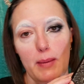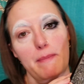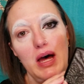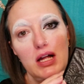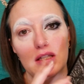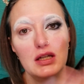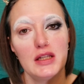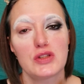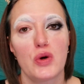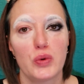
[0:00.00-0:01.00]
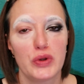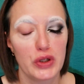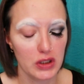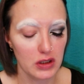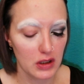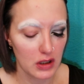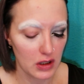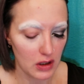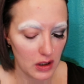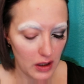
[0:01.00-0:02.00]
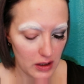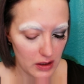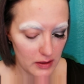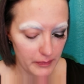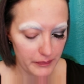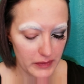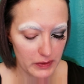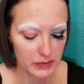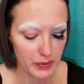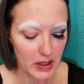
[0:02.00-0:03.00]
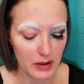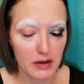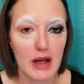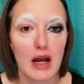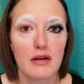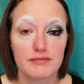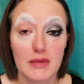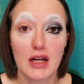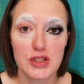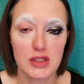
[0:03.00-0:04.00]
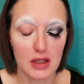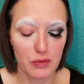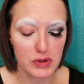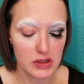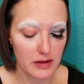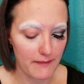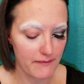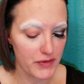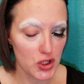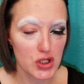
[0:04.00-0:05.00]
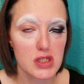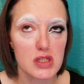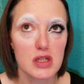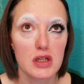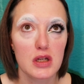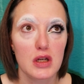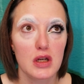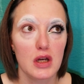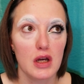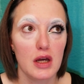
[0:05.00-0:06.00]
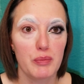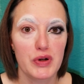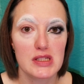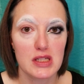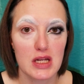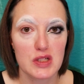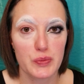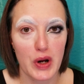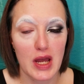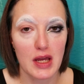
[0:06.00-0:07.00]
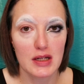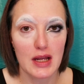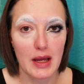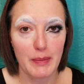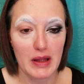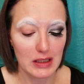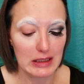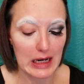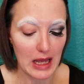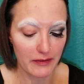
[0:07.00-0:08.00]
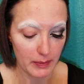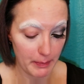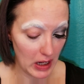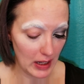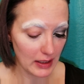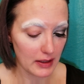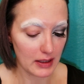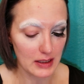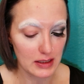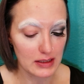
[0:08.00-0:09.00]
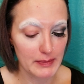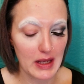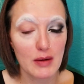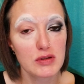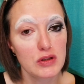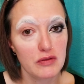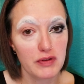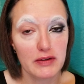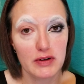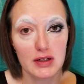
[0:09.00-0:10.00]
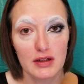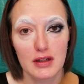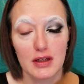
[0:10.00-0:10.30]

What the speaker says: palette. It's older. It was probably, actually it was the first prestige brand eye palette that I ever bought, and it is my absolute favorite.